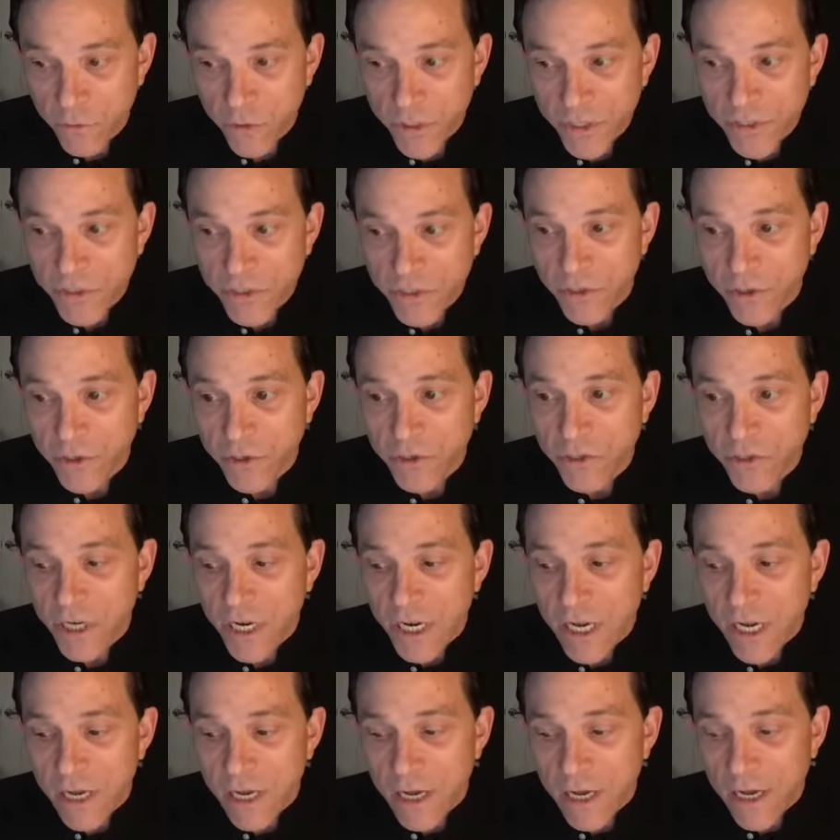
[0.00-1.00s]
research,
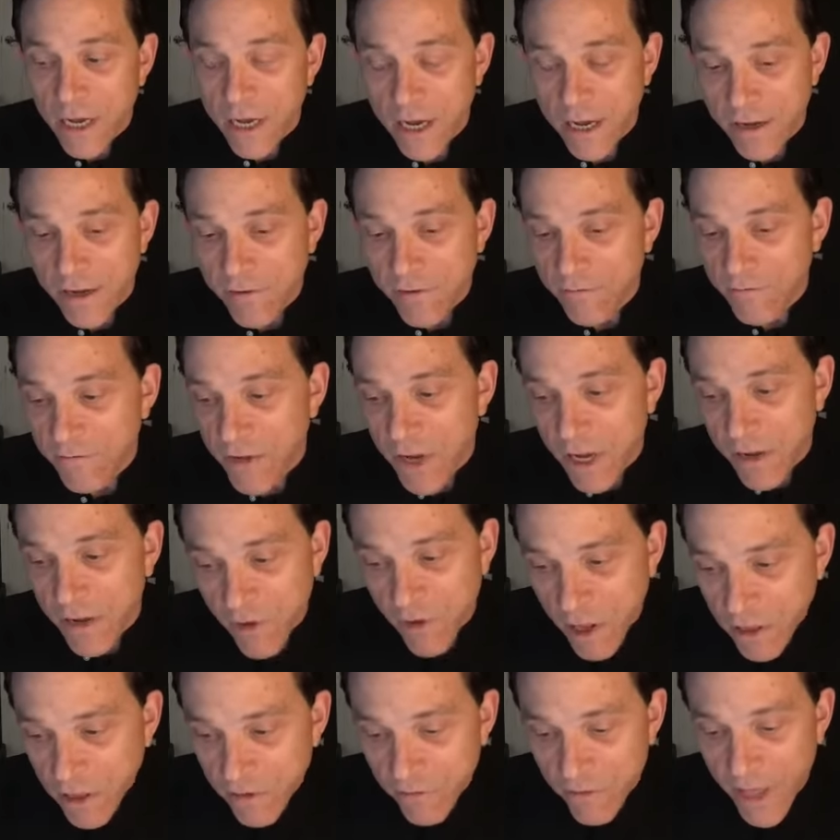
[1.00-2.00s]
of
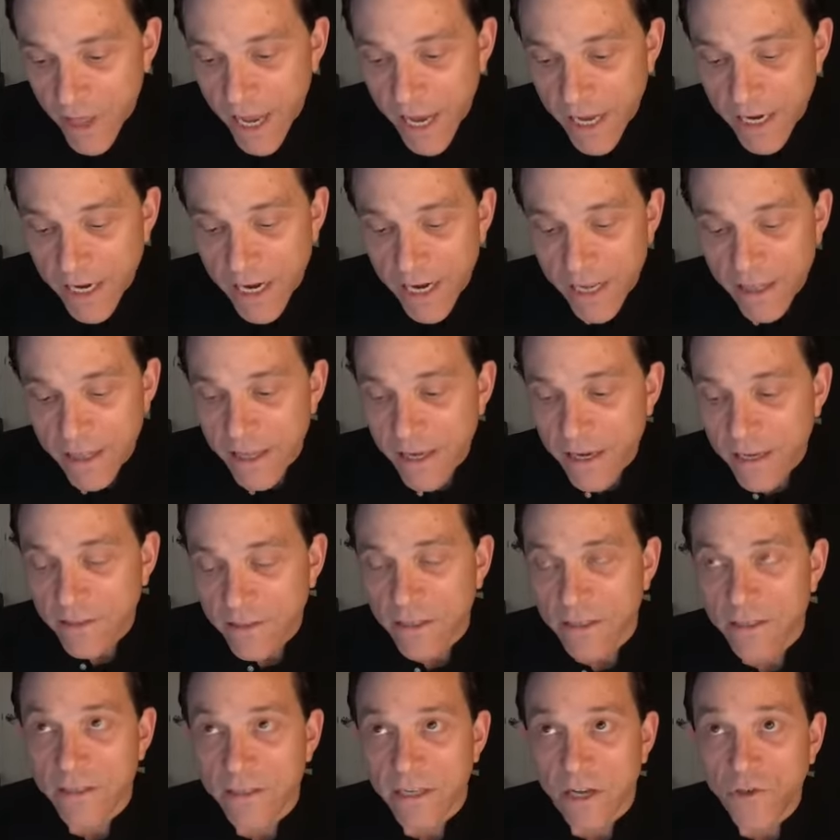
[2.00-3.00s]
all of that. And I think
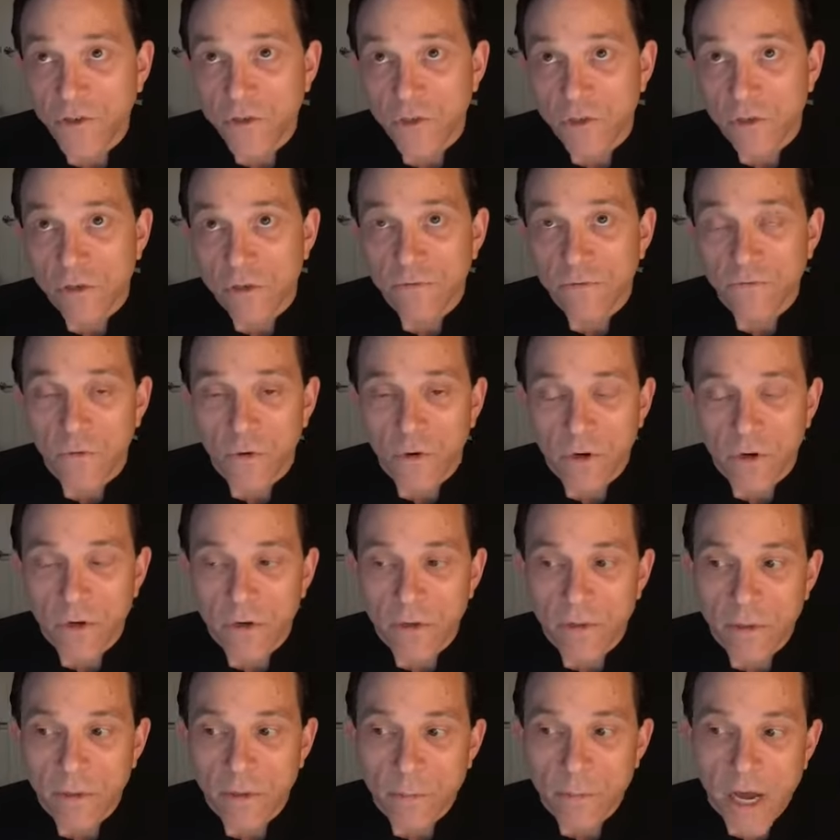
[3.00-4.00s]
it's essential
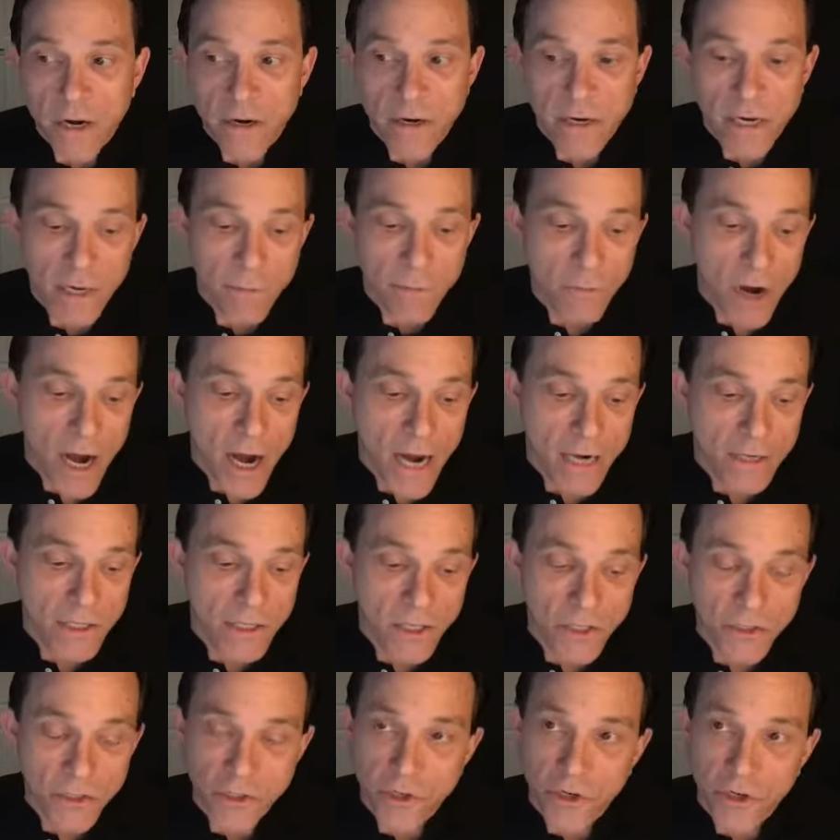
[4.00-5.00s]
for the modern day
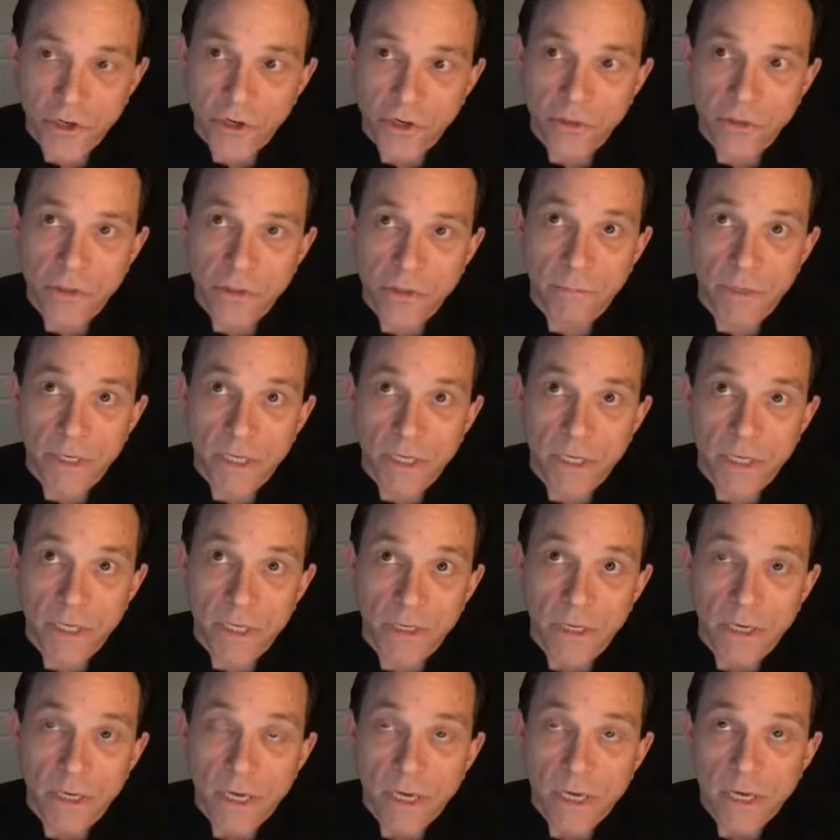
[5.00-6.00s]
practitioner to
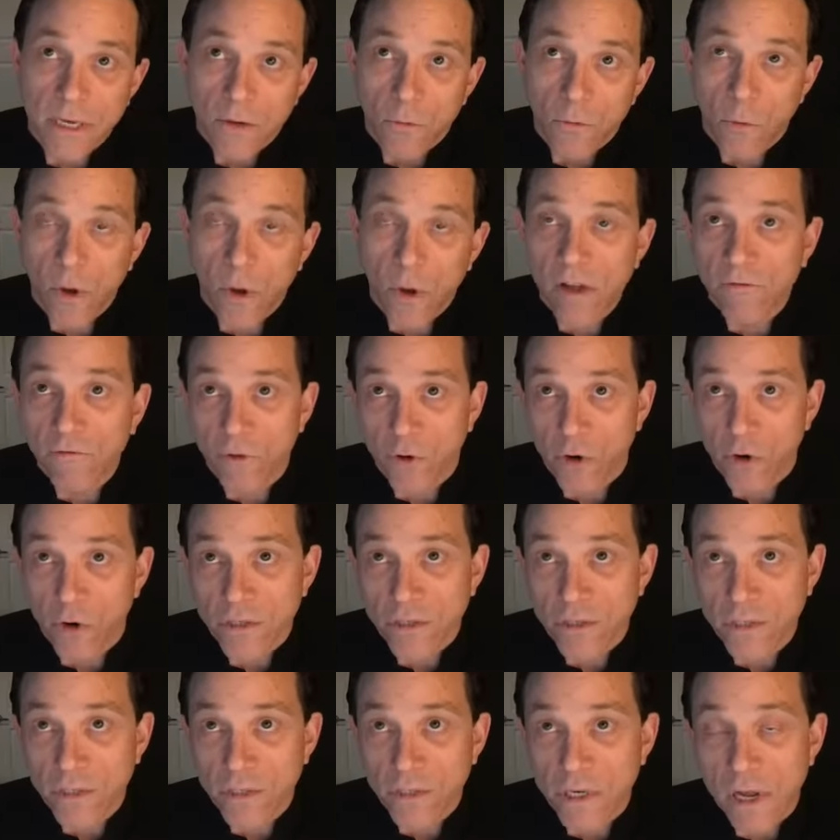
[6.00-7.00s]
be well
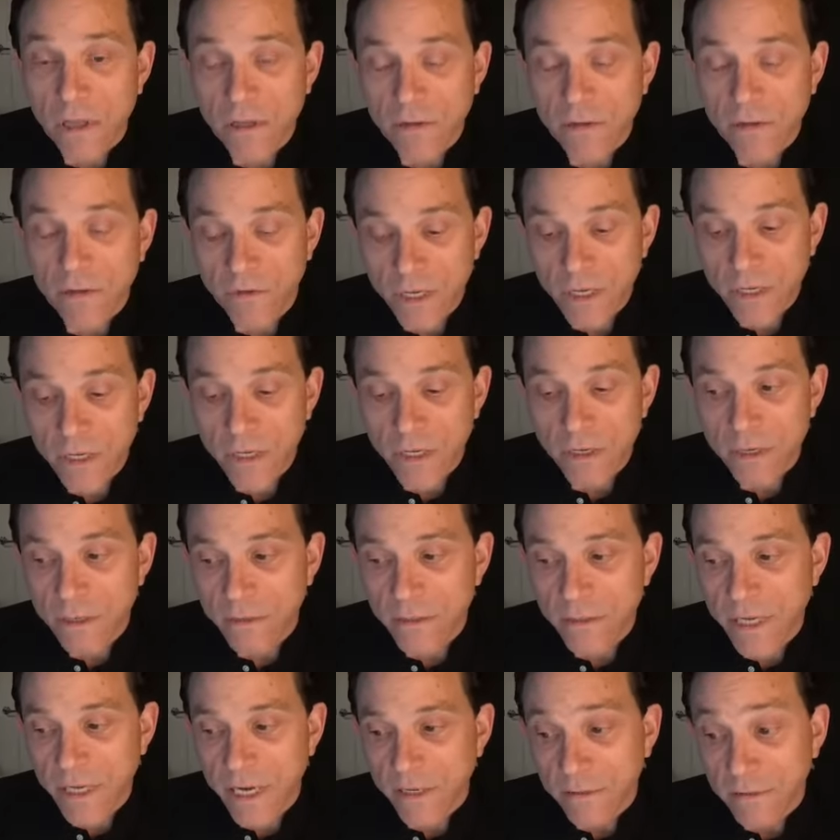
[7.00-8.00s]
versed in all of the
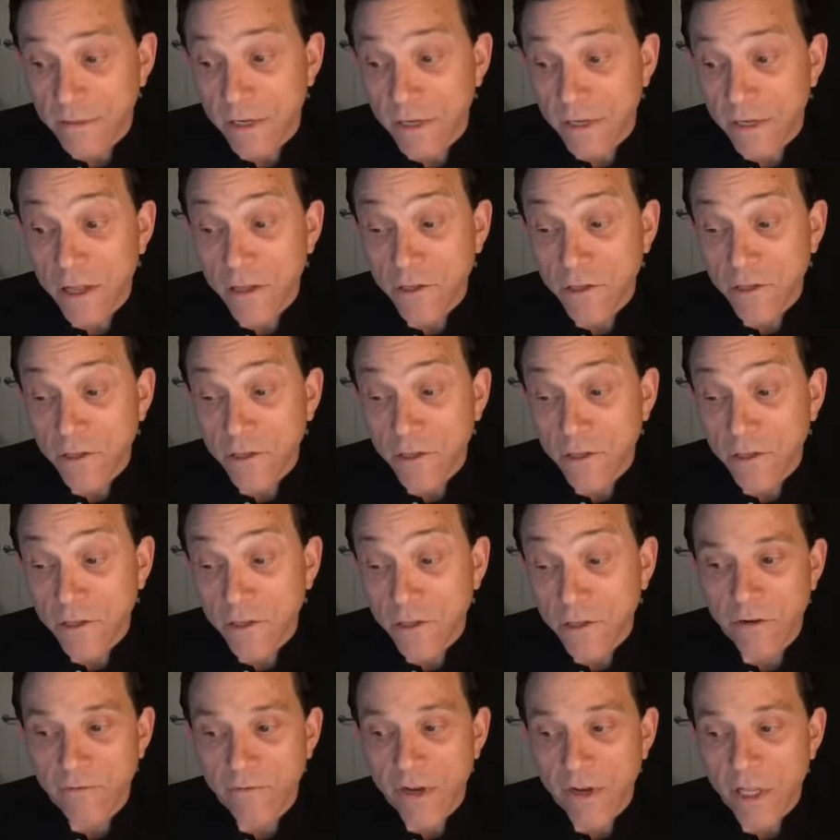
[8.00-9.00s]
technologies
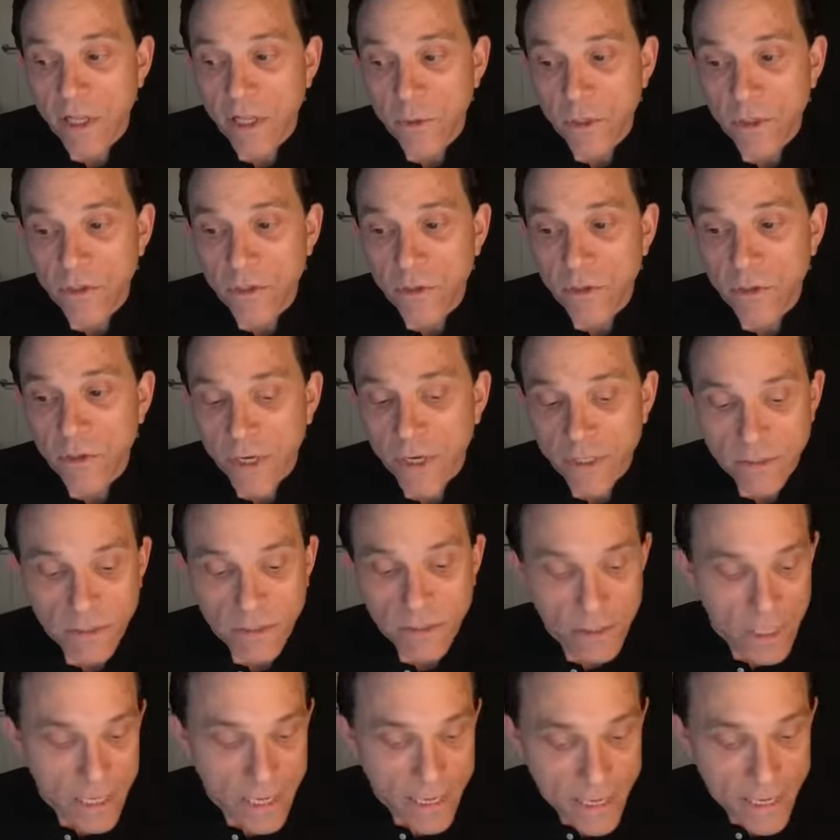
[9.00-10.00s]
that are available to
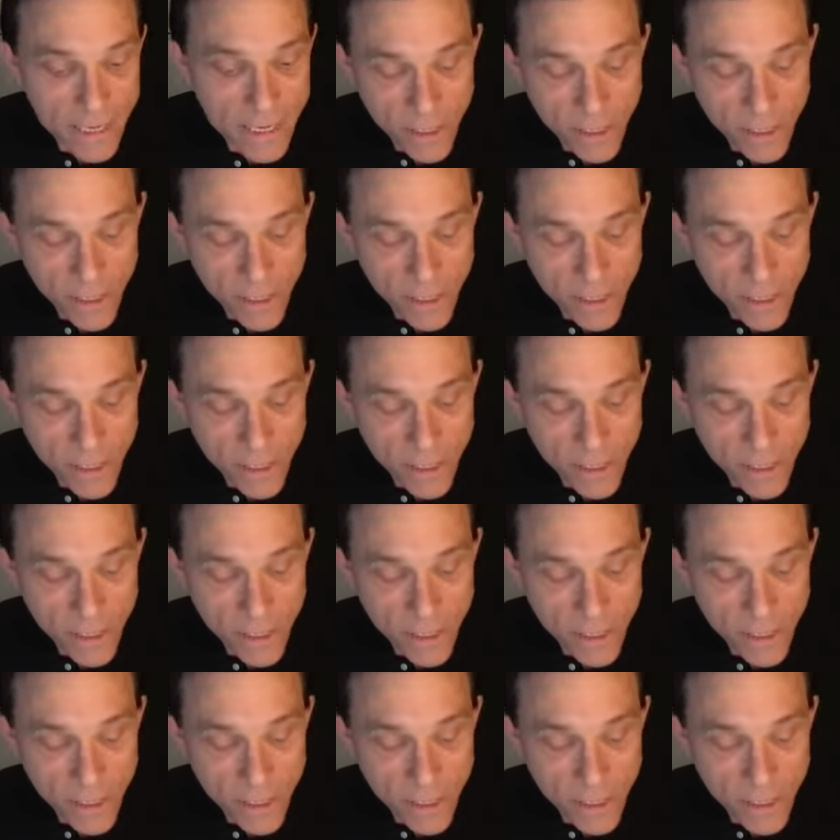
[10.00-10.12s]
us.